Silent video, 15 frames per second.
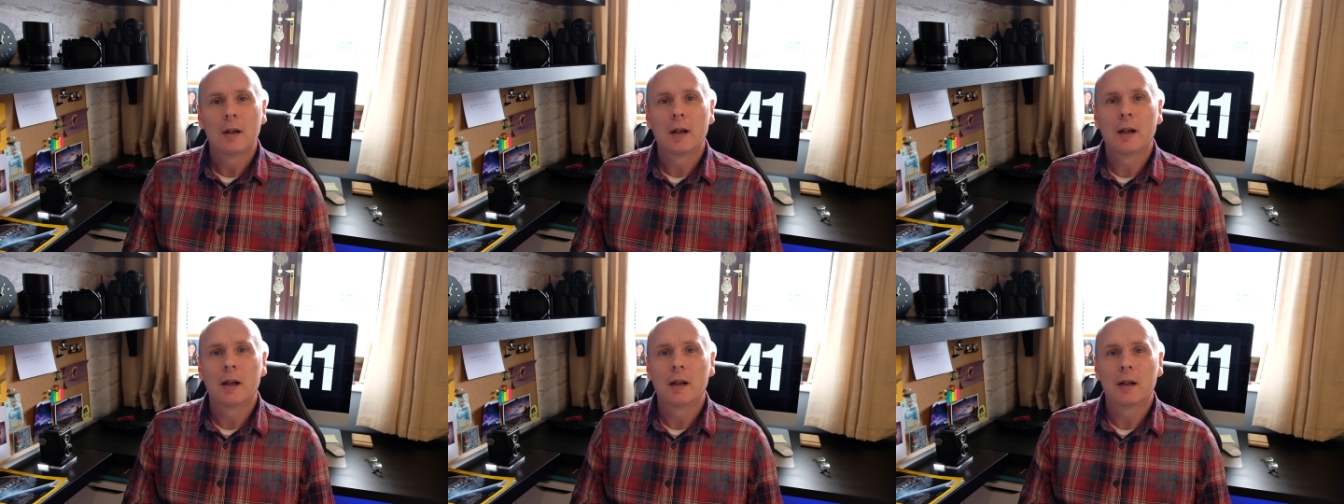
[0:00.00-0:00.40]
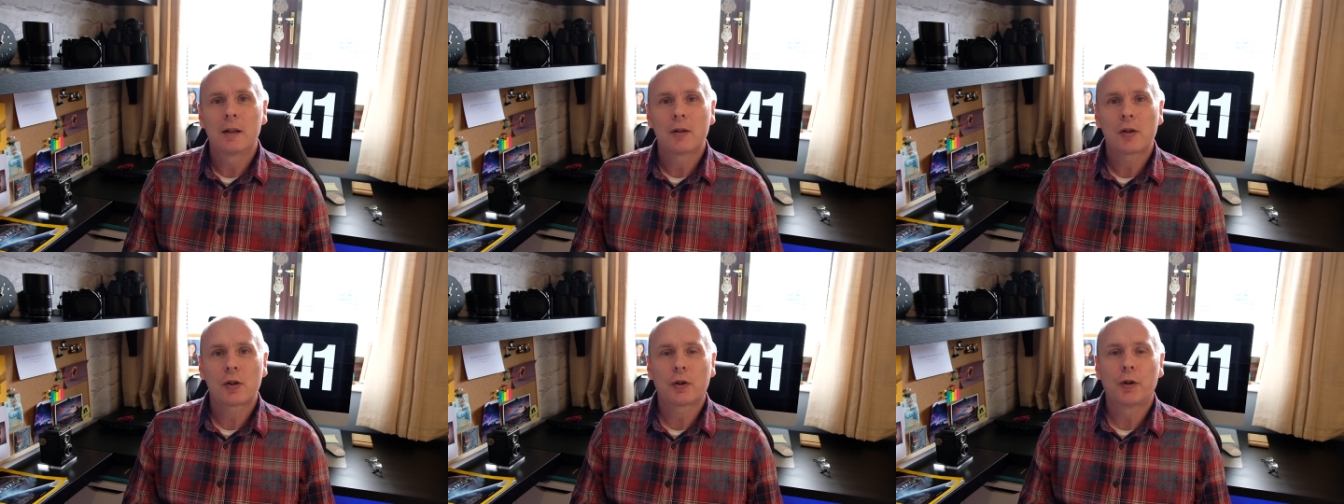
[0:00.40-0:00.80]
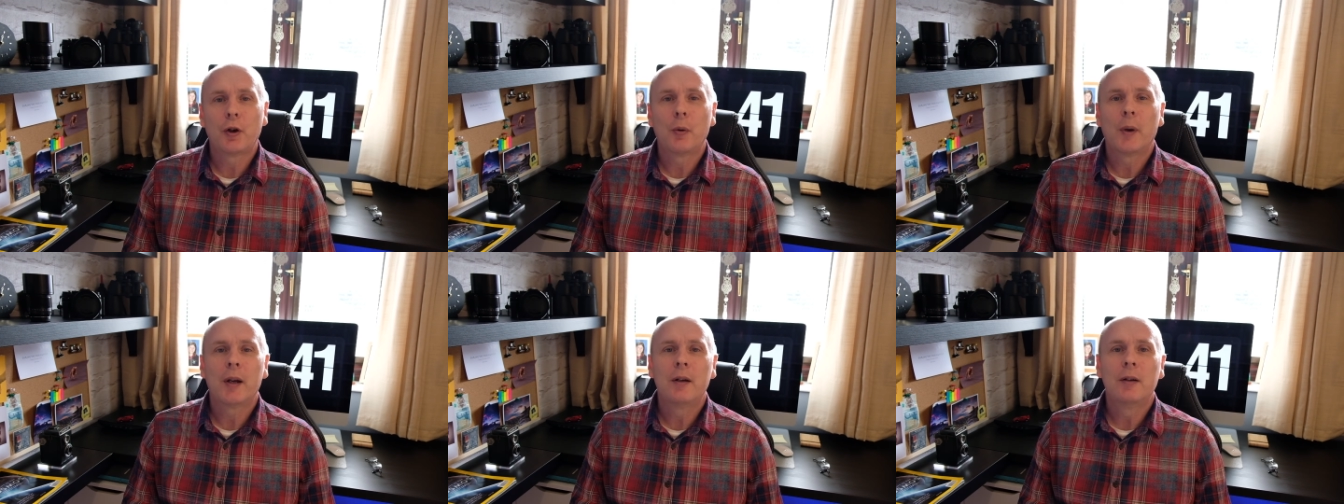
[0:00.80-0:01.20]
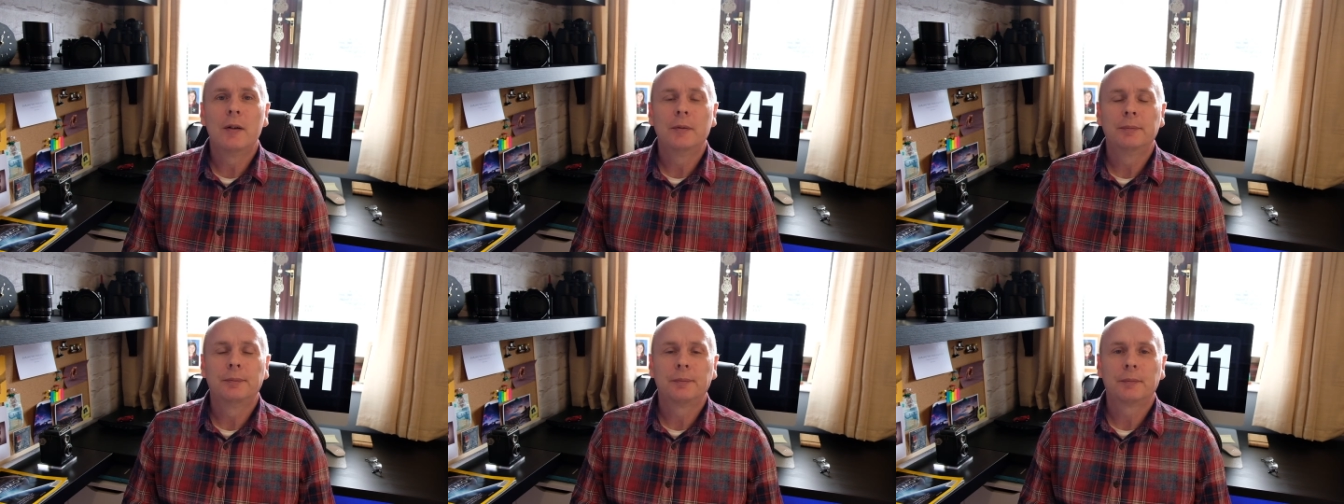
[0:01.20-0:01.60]
uh, screw-in
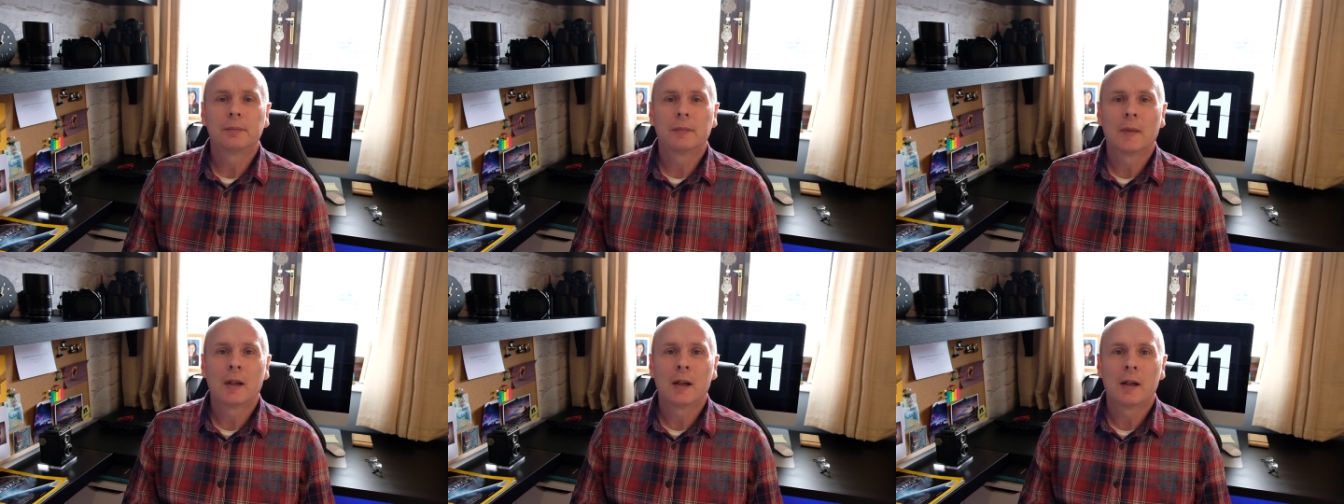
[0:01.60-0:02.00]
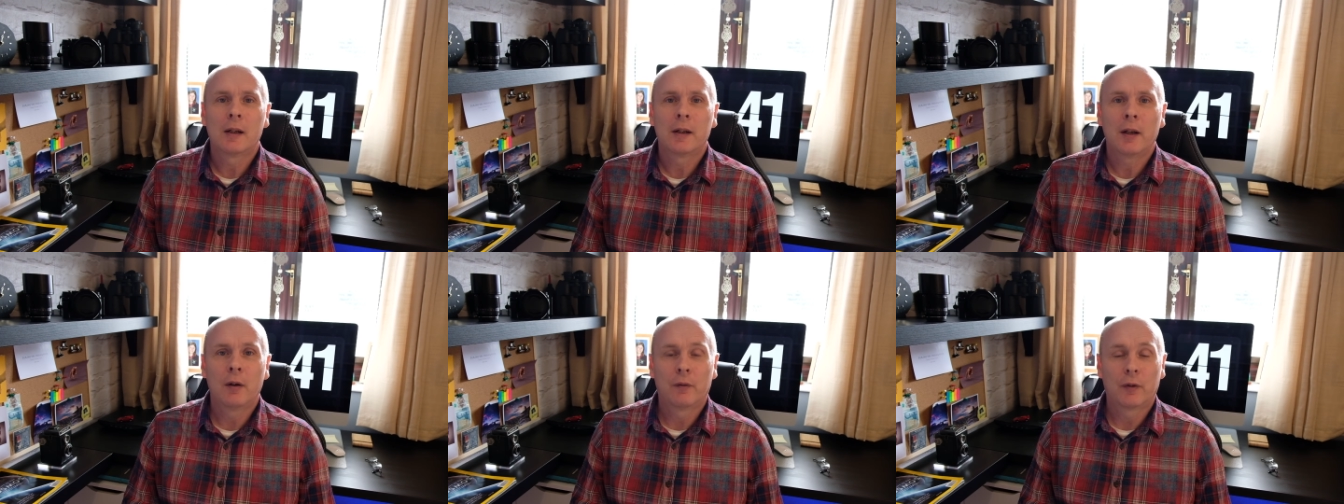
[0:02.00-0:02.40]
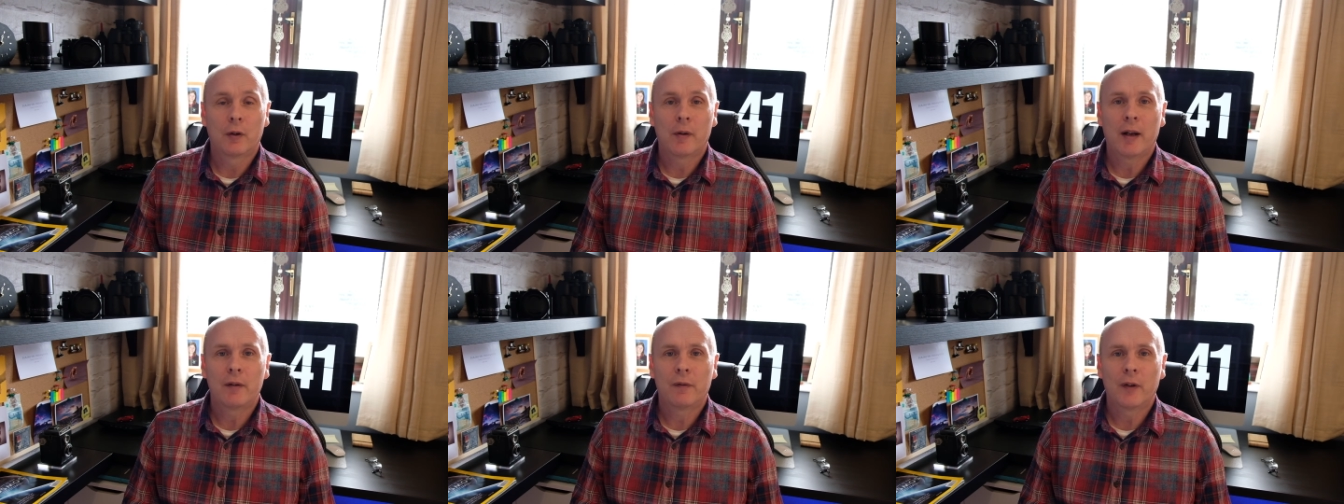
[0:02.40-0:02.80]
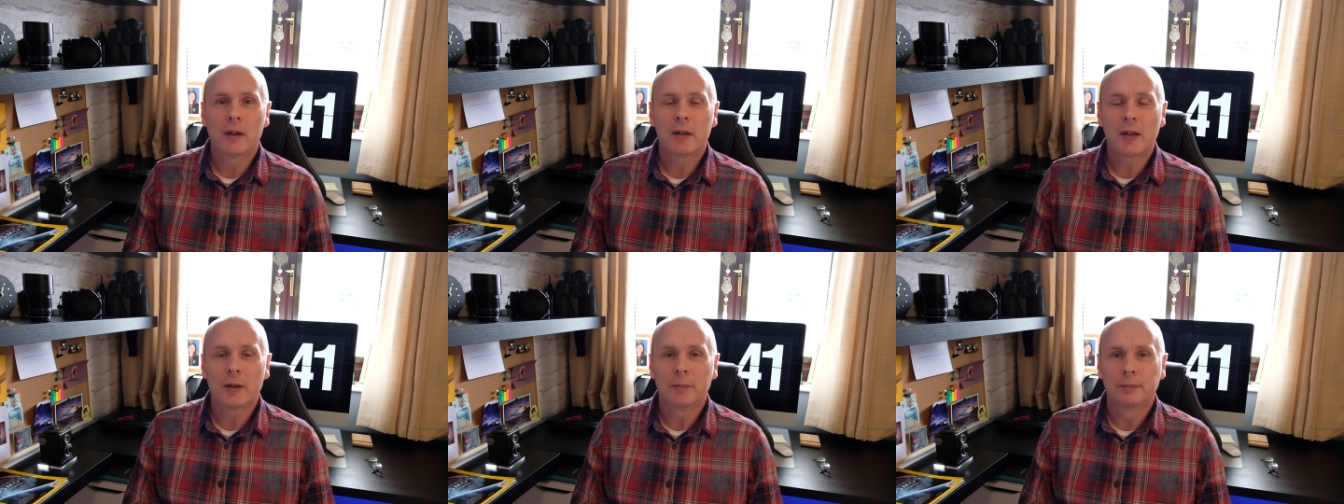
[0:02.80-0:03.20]
uh, infrared
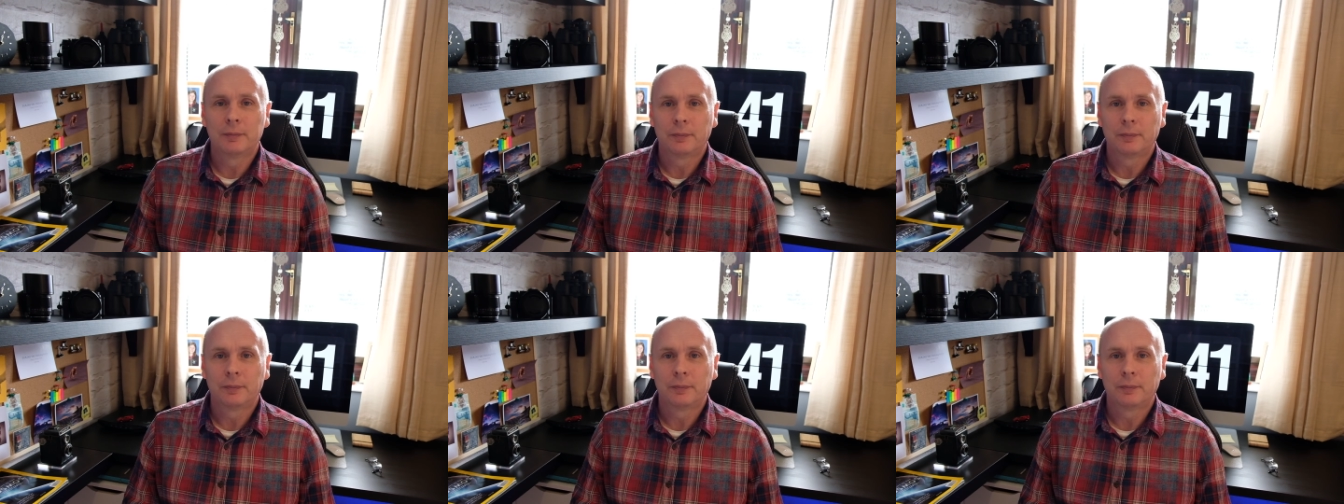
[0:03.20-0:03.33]
filter,